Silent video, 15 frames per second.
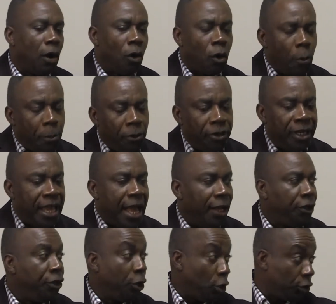open
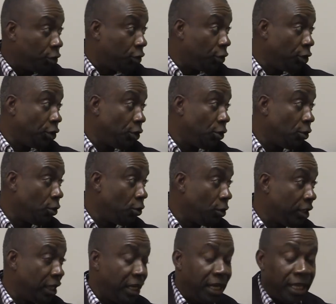their doors to
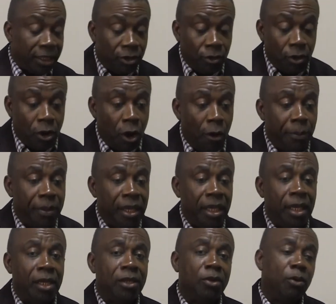you, they let you come
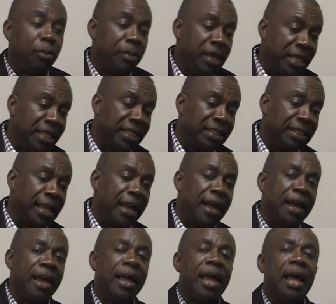in, you
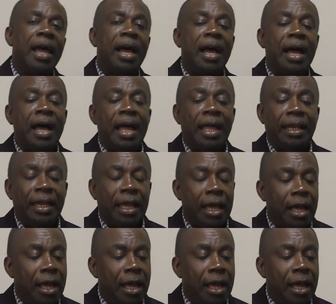minister, and